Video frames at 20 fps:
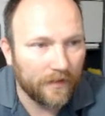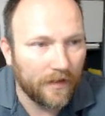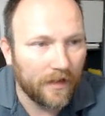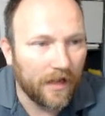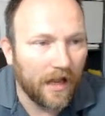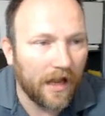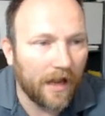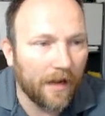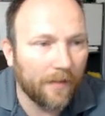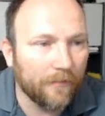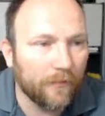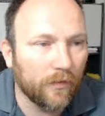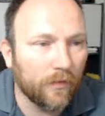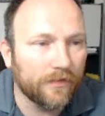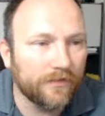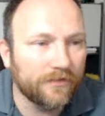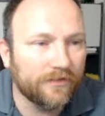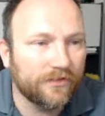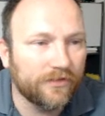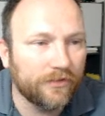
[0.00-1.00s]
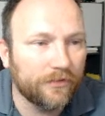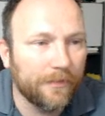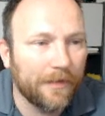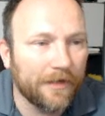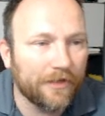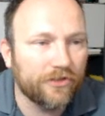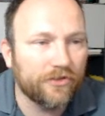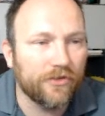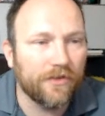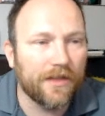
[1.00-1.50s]
I'm going to
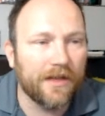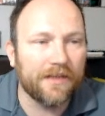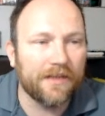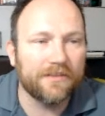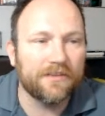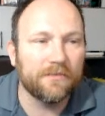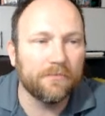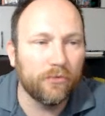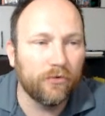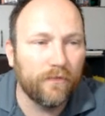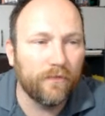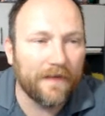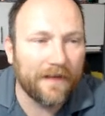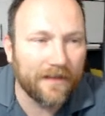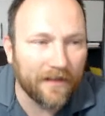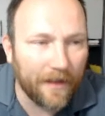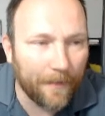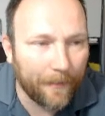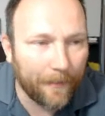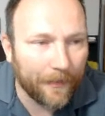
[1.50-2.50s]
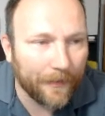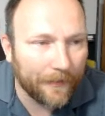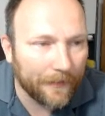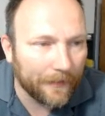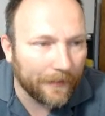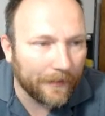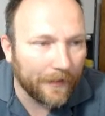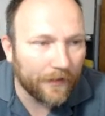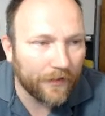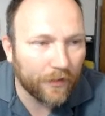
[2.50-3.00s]
make sure that it's a movie clip.
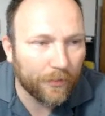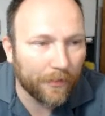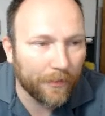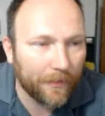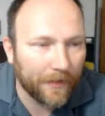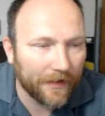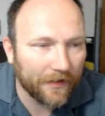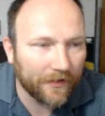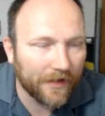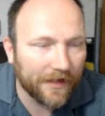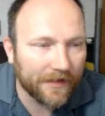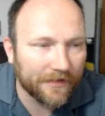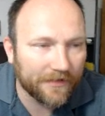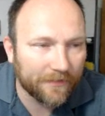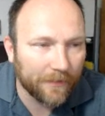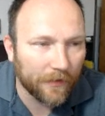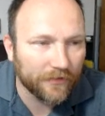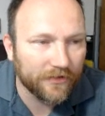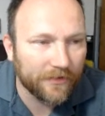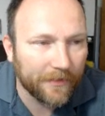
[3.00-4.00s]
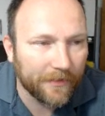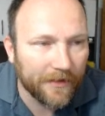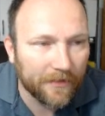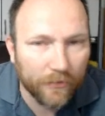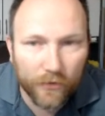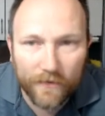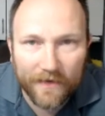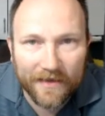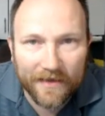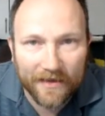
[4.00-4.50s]
The propeller is supposed to be a
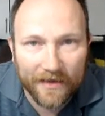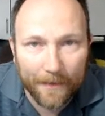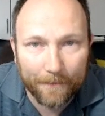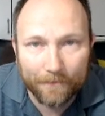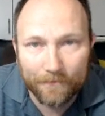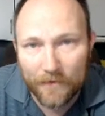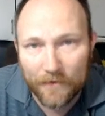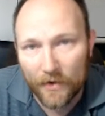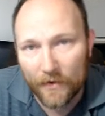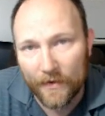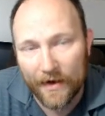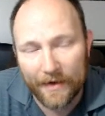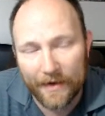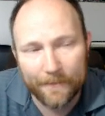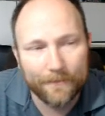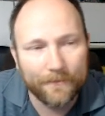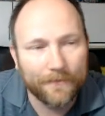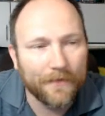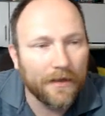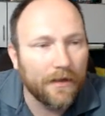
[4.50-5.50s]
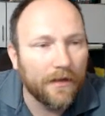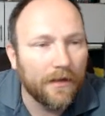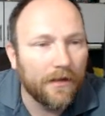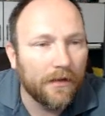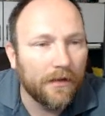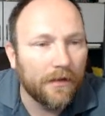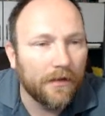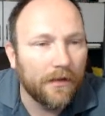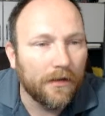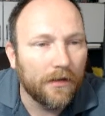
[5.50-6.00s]
movie clip. All right.
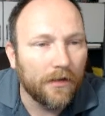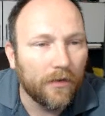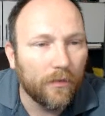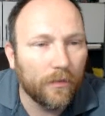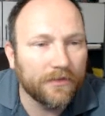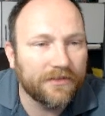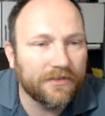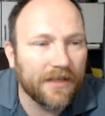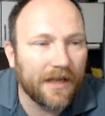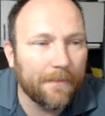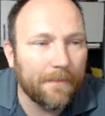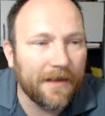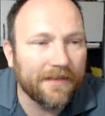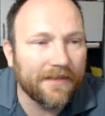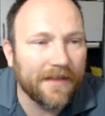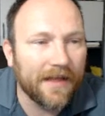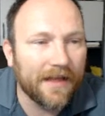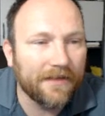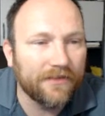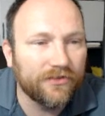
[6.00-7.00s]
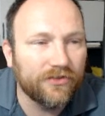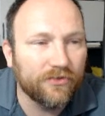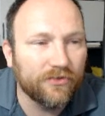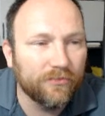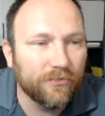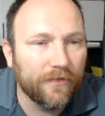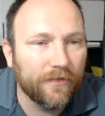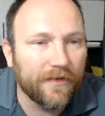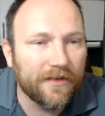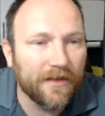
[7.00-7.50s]
Once I make that into a
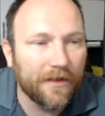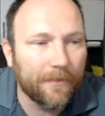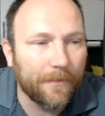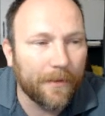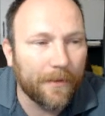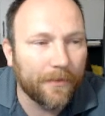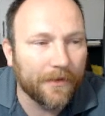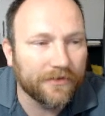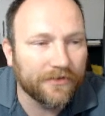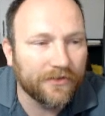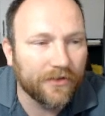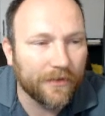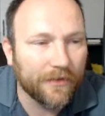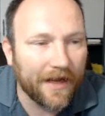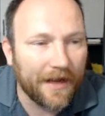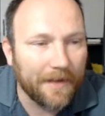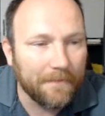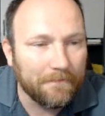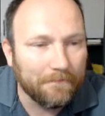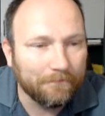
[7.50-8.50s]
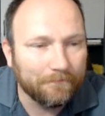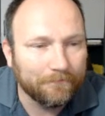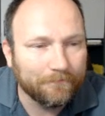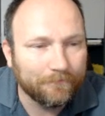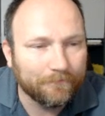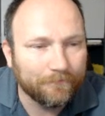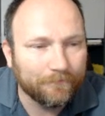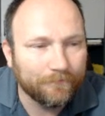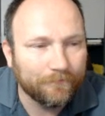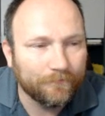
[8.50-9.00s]
movie clip, I press OK.
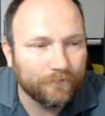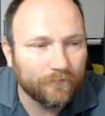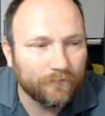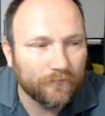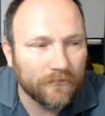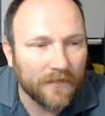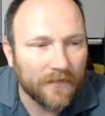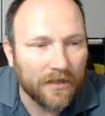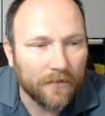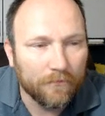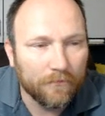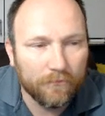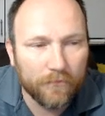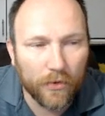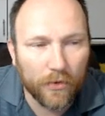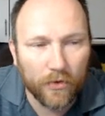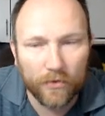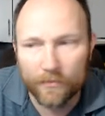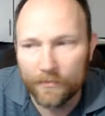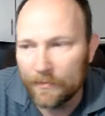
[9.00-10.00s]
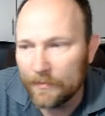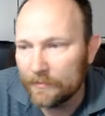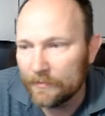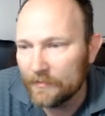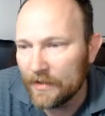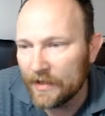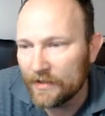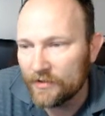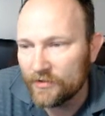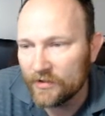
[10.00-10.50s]
Boom.
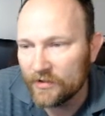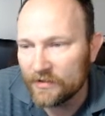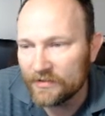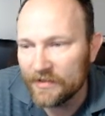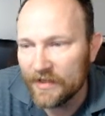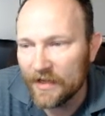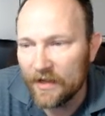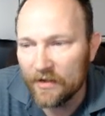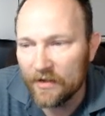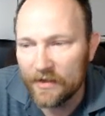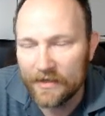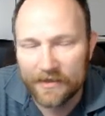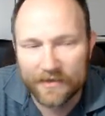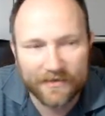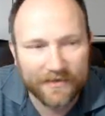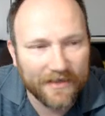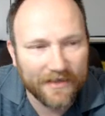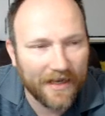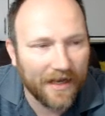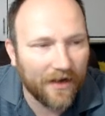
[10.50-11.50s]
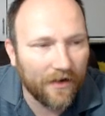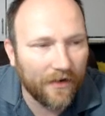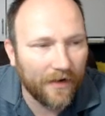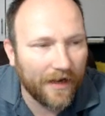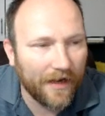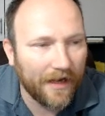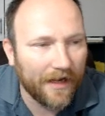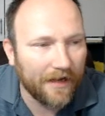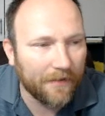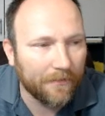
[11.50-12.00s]
As you can tell, it is now
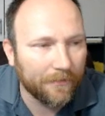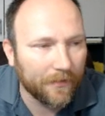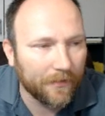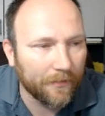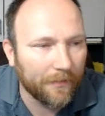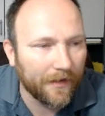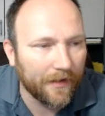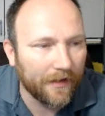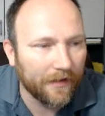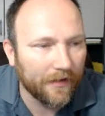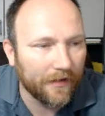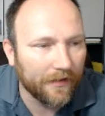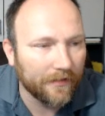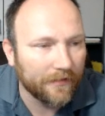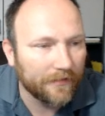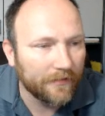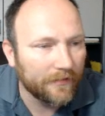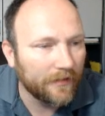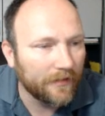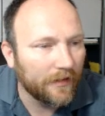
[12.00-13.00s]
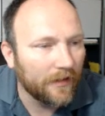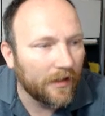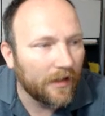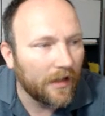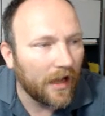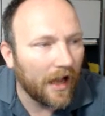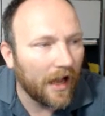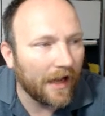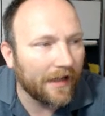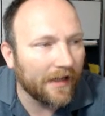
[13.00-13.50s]
a propeller.
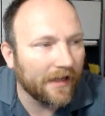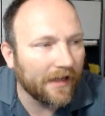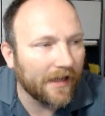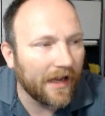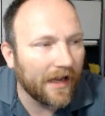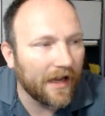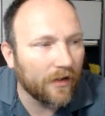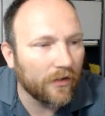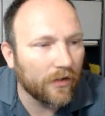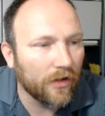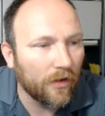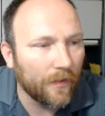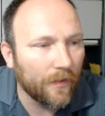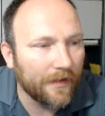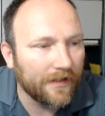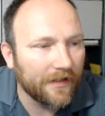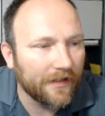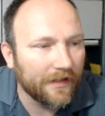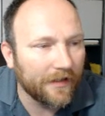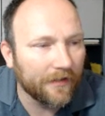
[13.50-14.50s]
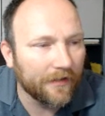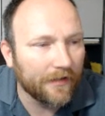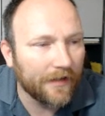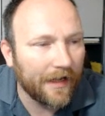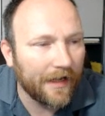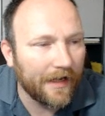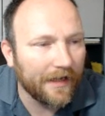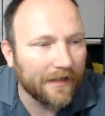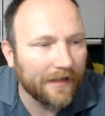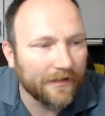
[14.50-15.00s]
I can now go in here
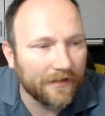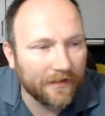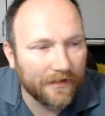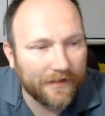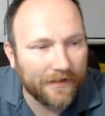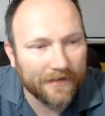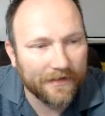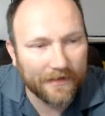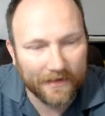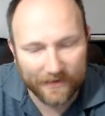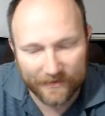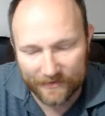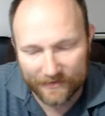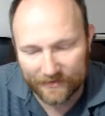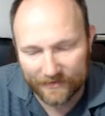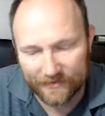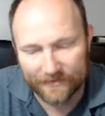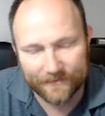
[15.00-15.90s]
and delete this.